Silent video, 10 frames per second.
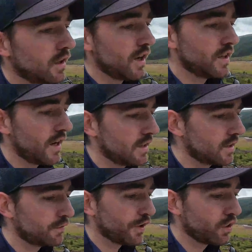And then
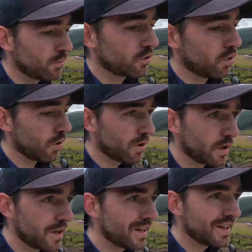the final Munro
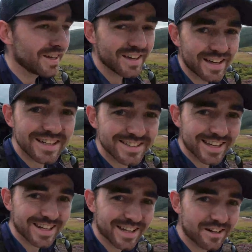is
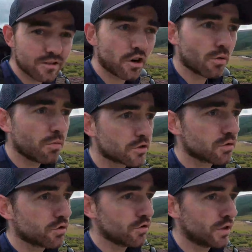Derry Cairngorm, which I'll
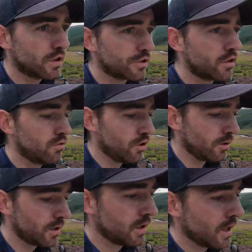do in the return route.
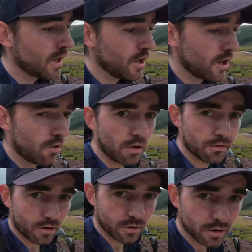
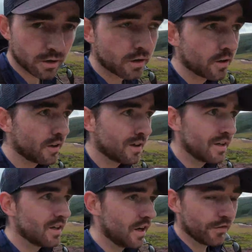However,
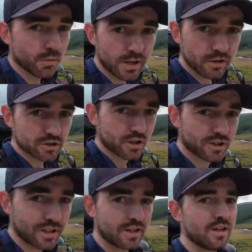if the weather's good,
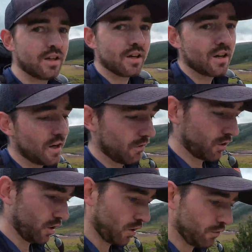I've
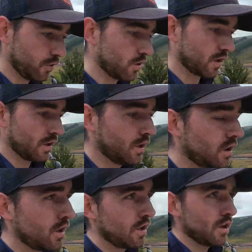got enough food
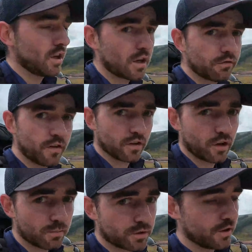and I'm feeling
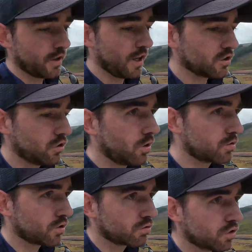up to it, there is an
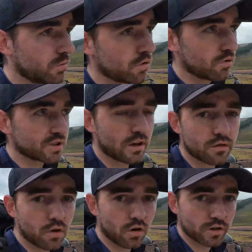optional 2 Munros that I've
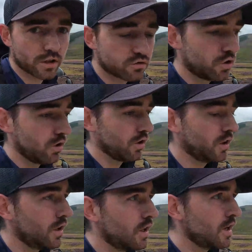got on this route.
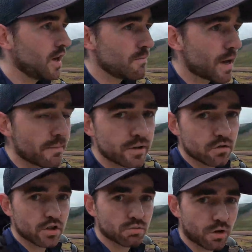Benmacdhu
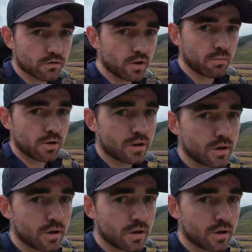is one of them,